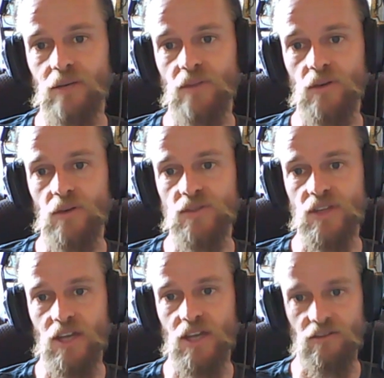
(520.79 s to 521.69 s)
those
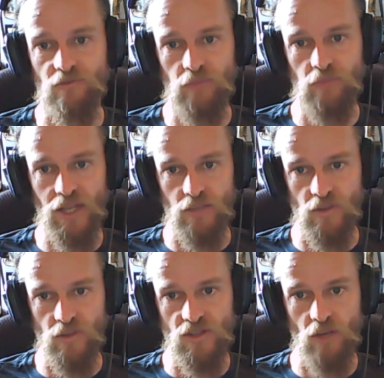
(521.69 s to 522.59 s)
that have played
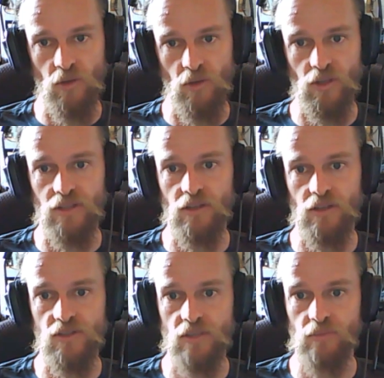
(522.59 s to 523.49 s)
with Cybolt and
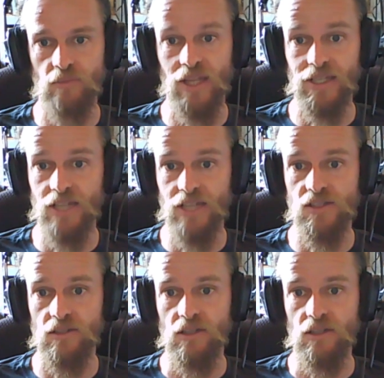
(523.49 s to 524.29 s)
those that play against it